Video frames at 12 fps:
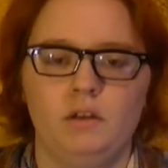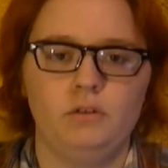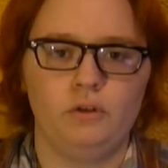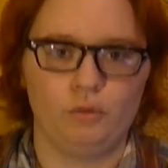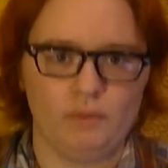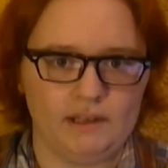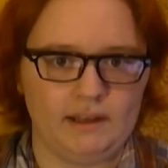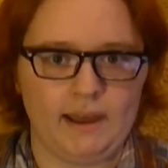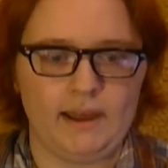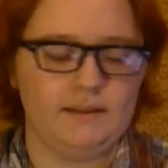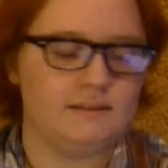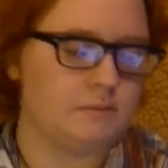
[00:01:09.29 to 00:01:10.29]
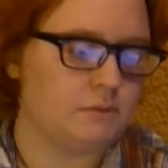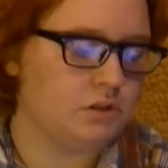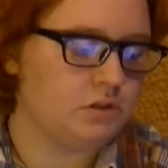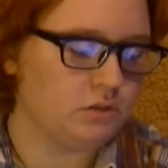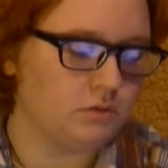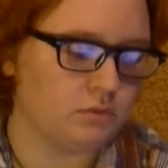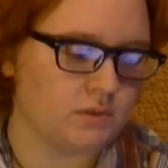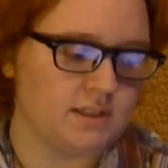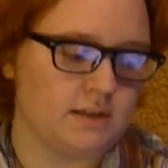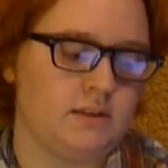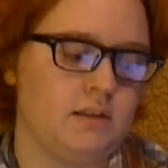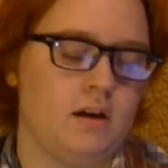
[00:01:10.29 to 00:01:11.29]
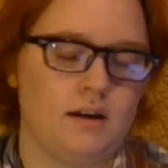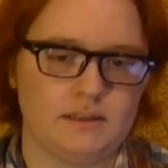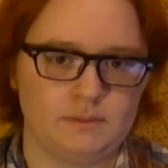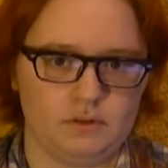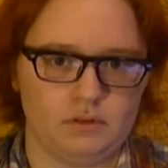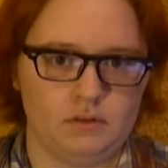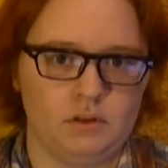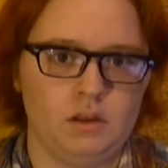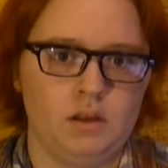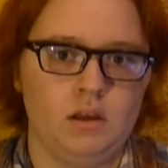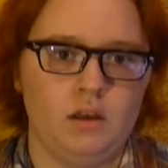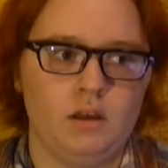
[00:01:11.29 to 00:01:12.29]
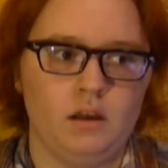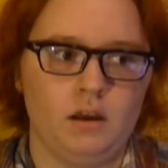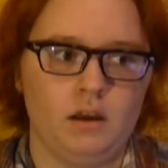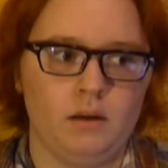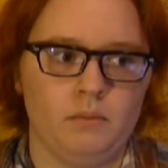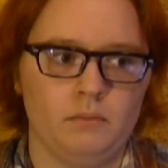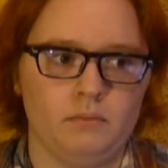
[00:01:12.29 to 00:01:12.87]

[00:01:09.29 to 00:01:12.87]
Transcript: Nobody died. Some of the children were sent to the hospital, a